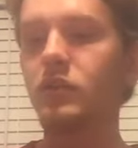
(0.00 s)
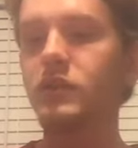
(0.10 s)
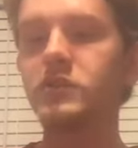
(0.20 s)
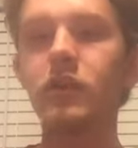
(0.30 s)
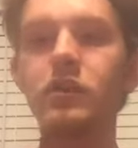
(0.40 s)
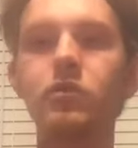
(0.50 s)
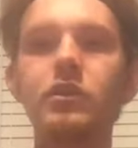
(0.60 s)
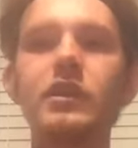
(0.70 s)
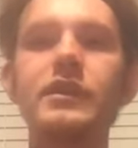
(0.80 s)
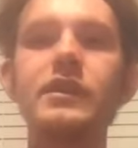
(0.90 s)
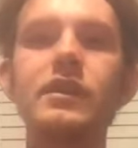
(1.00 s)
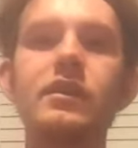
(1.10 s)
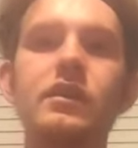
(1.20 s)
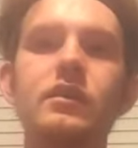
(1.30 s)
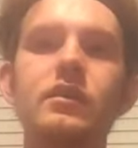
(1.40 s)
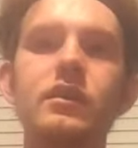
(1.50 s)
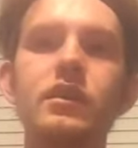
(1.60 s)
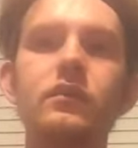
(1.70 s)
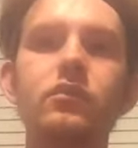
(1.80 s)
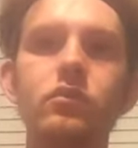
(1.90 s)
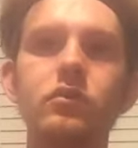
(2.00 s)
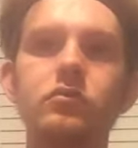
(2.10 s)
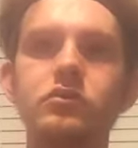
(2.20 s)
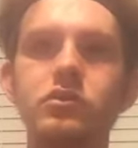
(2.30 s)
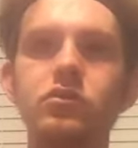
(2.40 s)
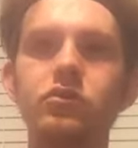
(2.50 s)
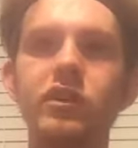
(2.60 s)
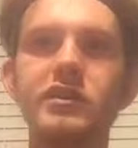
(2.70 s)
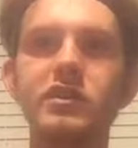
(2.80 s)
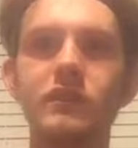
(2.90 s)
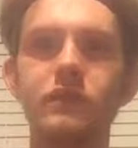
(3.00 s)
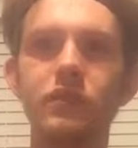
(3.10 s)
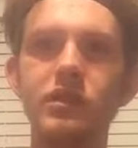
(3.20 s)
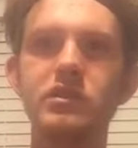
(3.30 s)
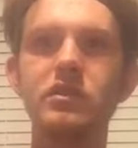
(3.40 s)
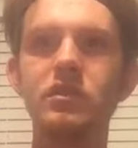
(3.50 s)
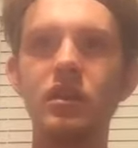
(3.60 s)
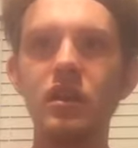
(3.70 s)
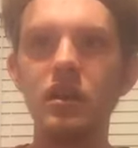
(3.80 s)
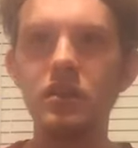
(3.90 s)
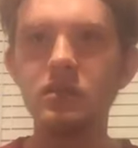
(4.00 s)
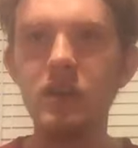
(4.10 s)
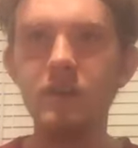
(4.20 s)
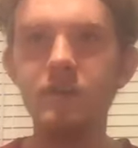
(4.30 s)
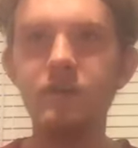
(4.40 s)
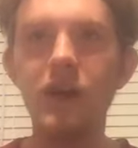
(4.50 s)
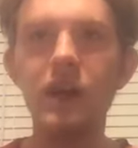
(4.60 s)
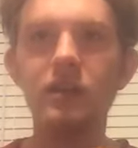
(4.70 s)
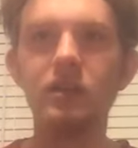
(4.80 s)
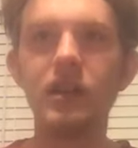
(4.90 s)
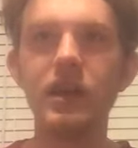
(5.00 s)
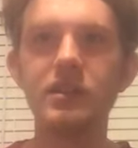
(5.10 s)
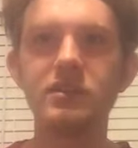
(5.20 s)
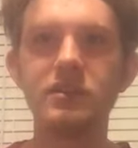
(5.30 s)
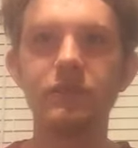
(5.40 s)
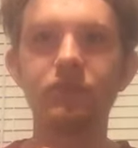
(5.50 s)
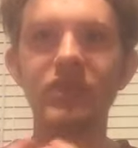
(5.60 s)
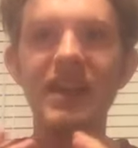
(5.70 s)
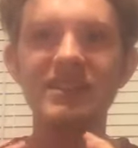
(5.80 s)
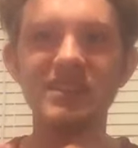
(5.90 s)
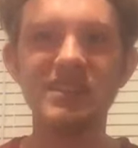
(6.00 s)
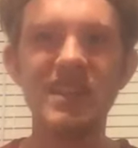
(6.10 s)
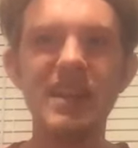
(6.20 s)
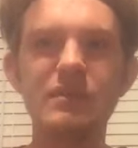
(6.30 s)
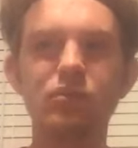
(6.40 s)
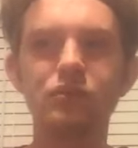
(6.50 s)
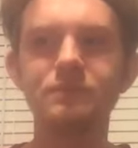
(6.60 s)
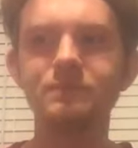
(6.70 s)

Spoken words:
Dark Order needed Evil Uno and Stu Grayson, I feel like, to finalize that stable.